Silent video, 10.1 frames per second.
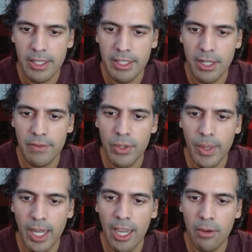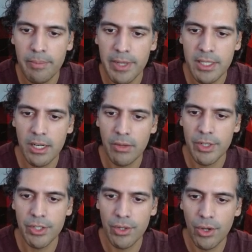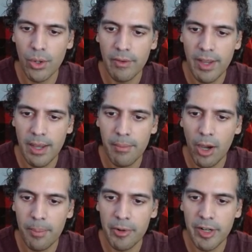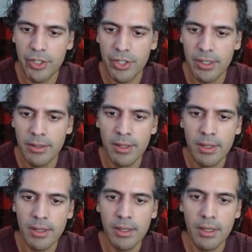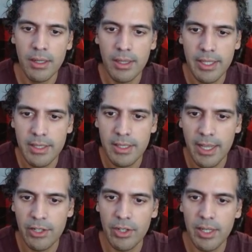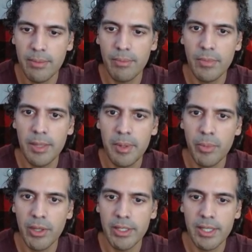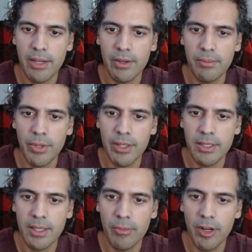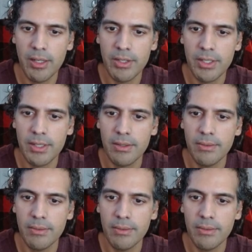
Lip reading: Instead of doing a count bits here, which is an O of M operation, let's actually, let me pull this out and put this somewhere else.